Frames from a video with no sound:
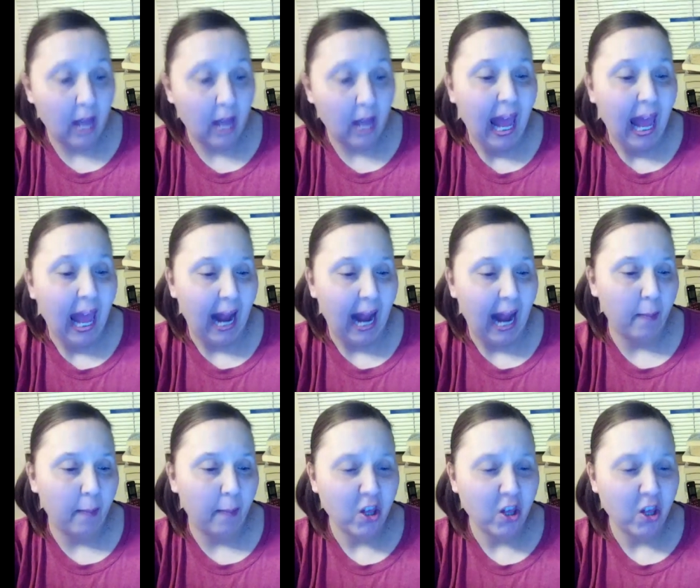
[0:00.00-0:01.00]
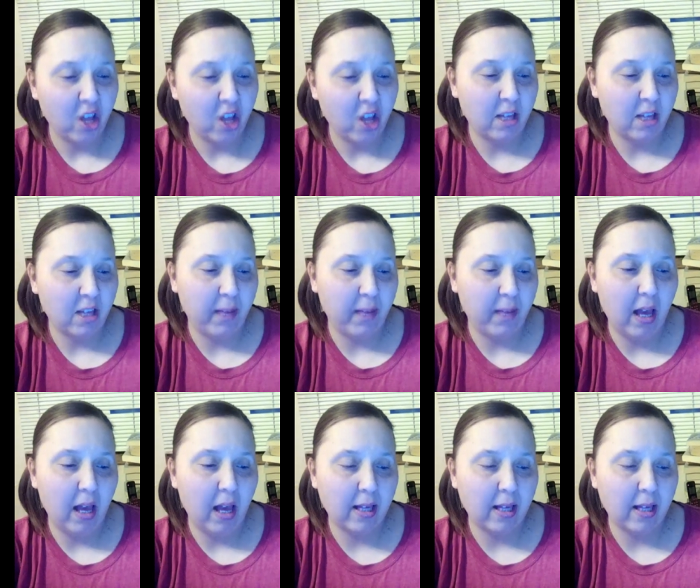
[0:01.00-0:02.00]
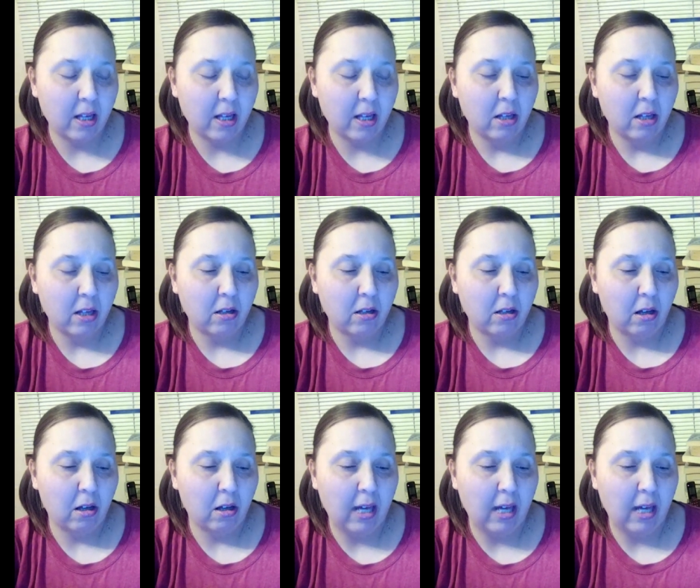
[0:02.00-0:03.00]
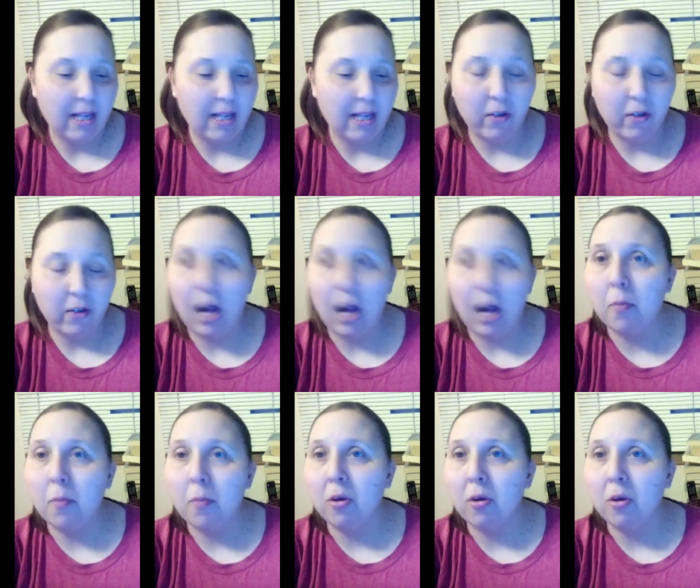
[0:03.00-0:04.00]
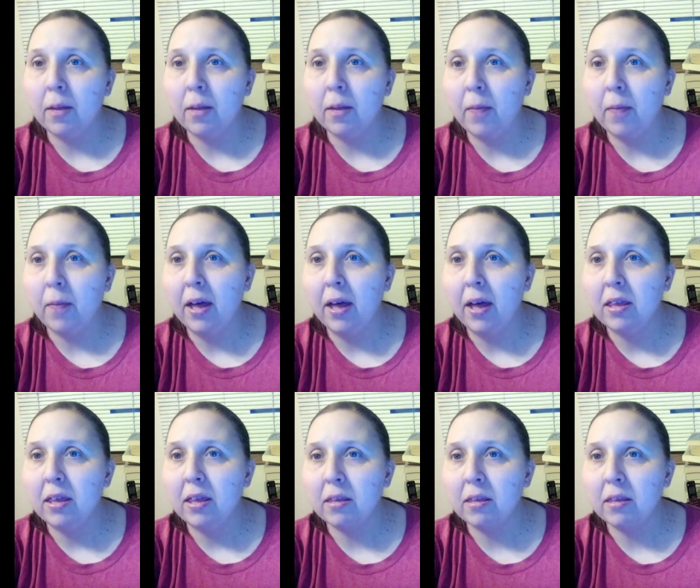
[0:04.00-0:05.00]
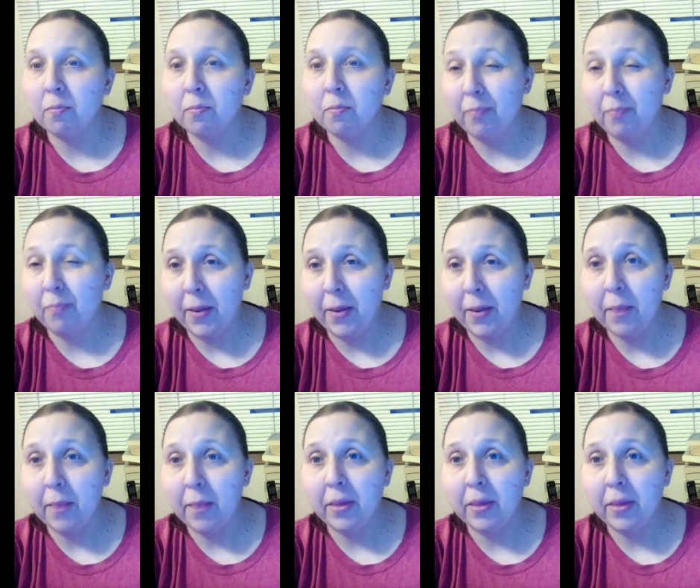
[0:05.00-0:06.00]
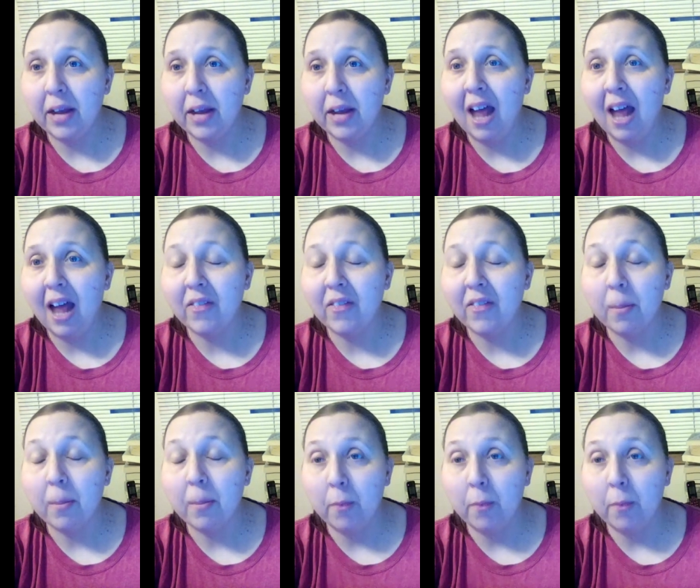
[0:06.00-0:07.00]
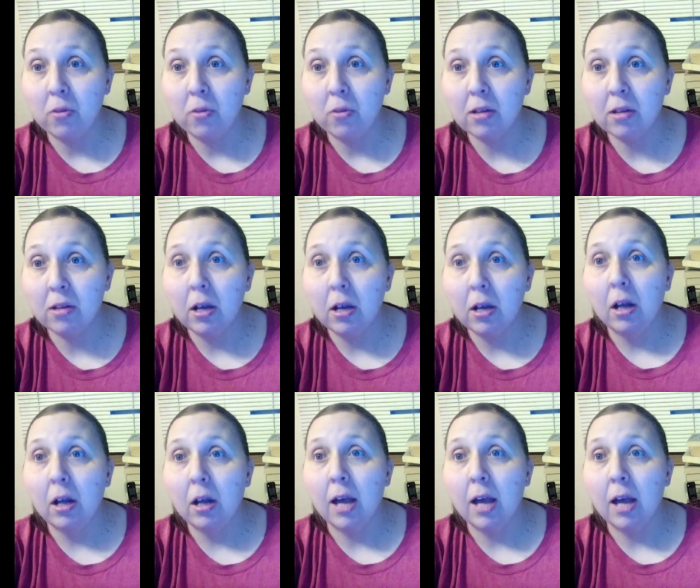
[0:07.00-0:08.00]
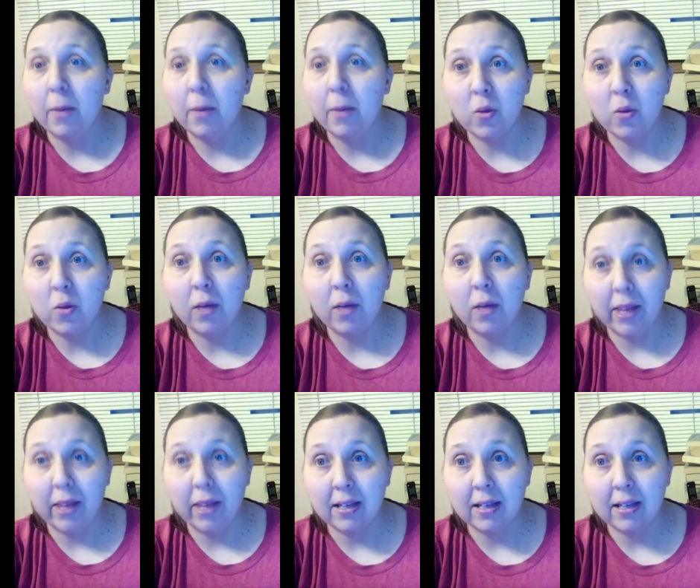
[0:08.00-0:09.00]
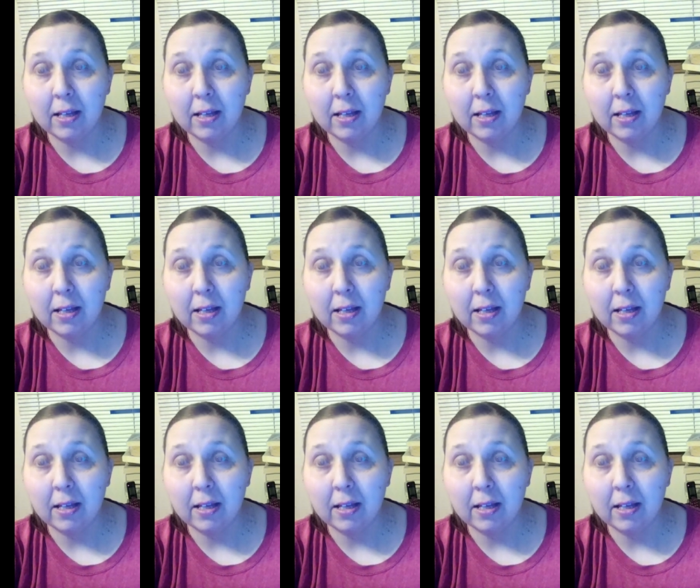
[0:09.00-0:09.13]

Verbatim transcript: And I'm mentioning this because he's never gone more than a month, maybe a month and a half at the most, in between races.